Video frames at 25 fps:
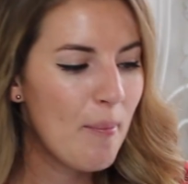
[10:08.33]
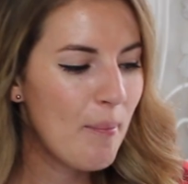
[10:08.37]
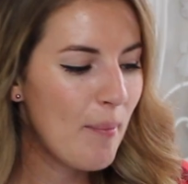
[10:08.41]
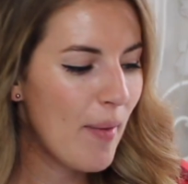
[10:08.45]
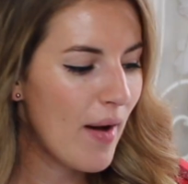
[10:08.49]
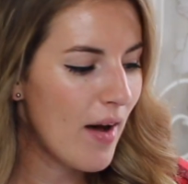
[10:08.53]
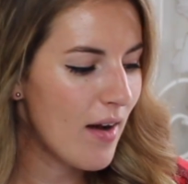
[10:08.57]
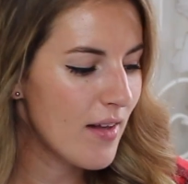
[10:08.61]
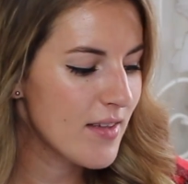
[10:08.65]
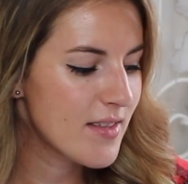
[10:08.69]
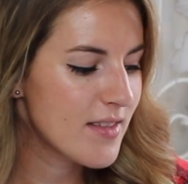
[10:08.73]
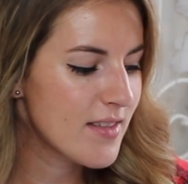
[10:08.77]

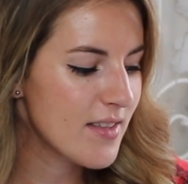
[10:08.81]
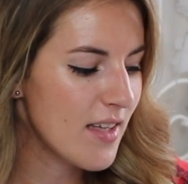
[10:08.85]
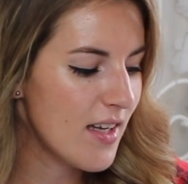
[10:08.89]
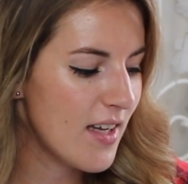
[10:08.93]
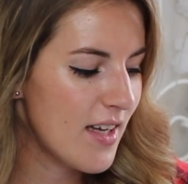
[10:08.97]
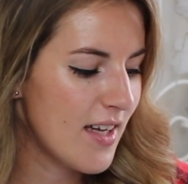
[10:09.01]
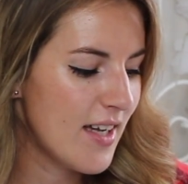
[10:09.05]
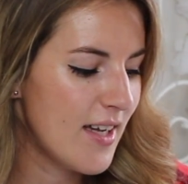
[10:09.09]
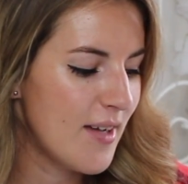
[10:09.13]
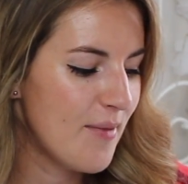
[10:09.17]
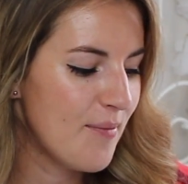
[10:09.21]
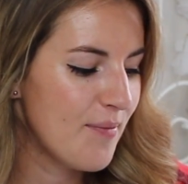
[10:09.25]
but
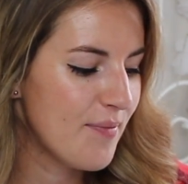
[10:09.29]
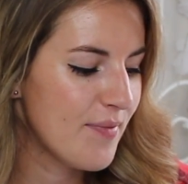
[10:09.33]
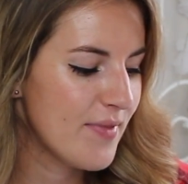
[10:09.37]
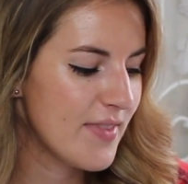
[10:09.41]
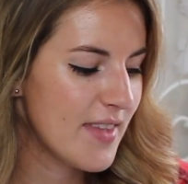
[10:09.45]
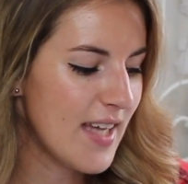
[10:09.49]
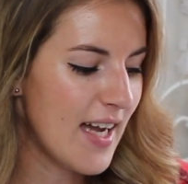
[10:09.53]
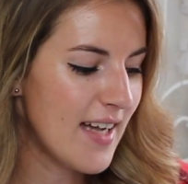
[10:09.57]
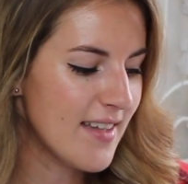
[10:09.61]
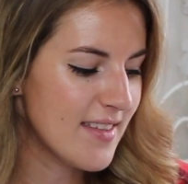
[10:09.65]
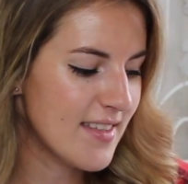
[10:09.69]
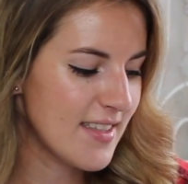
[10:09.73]
um,
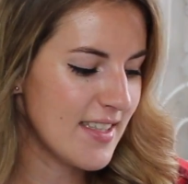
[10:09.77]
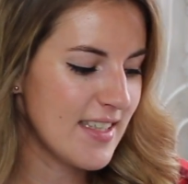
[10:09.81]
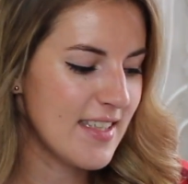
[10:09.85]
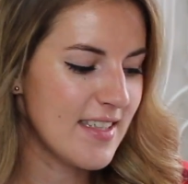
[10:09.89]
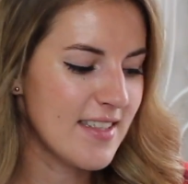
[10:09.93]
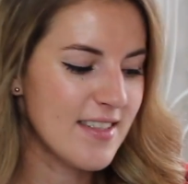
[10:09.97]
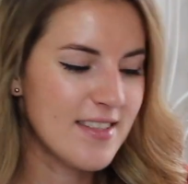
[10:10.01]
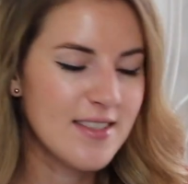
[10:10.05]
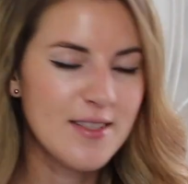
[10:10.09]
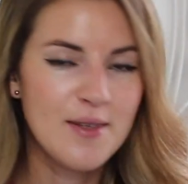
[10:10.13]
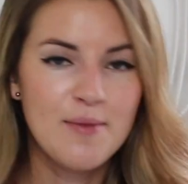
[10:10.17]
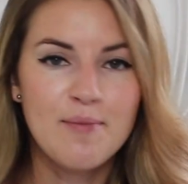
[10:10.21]
that
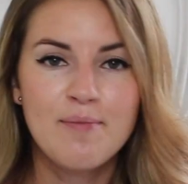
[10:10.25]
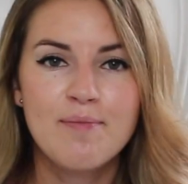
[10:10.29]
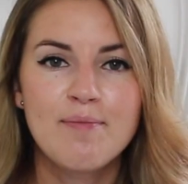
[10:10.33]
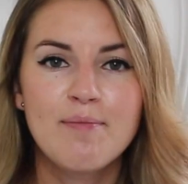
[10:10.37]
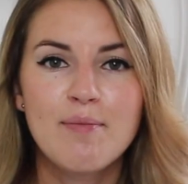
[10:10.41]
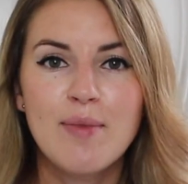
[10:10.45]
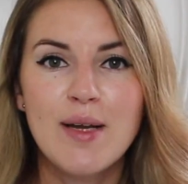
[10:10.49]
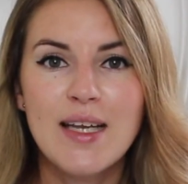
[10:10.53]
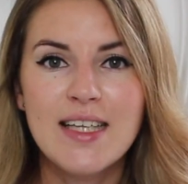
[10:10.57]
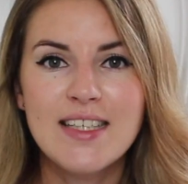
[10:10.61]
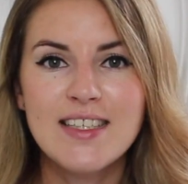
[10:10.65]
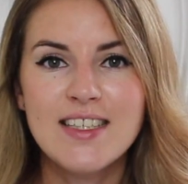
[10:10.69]
is
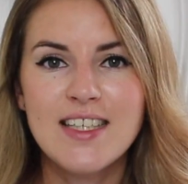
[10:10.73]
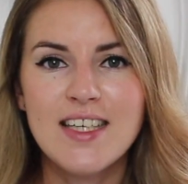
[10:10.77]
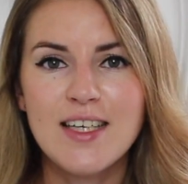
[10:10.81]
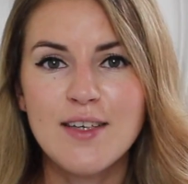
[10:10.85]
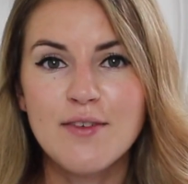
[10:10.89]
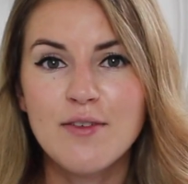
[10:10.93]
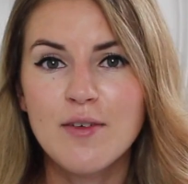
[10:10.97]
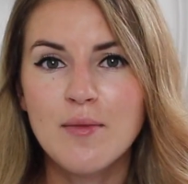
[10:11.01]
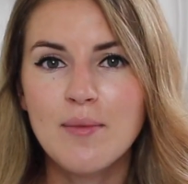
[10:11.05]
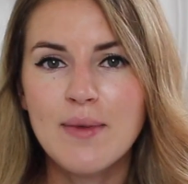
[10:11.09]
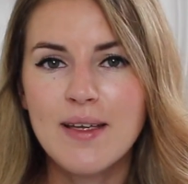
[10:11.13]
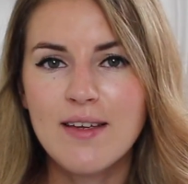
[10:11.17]

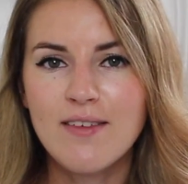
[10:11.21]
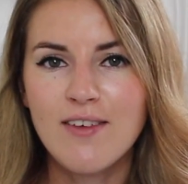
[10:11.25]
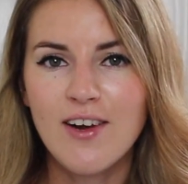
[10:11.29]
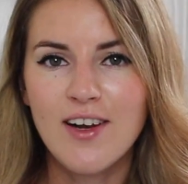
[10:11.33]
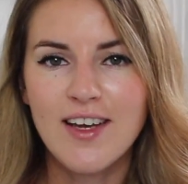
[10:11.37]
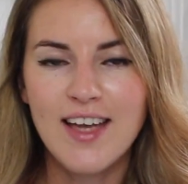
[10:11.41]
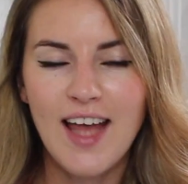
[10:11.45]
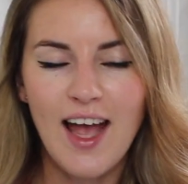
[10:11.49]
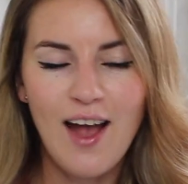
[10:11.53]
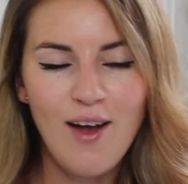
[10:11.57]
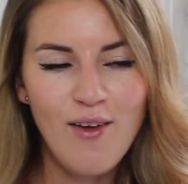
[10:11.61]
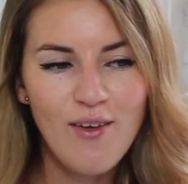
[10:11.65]
plenty for me
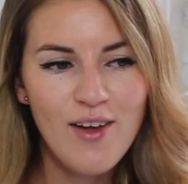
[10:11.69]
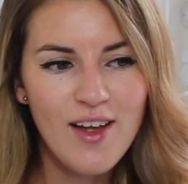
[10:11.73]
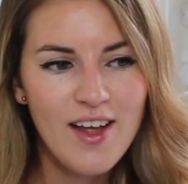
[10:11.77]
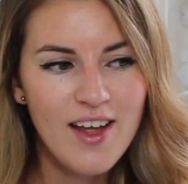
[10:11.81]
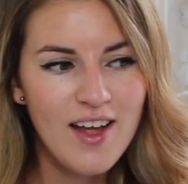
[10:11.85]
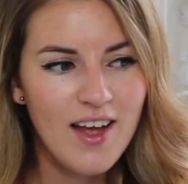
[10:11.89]
right now.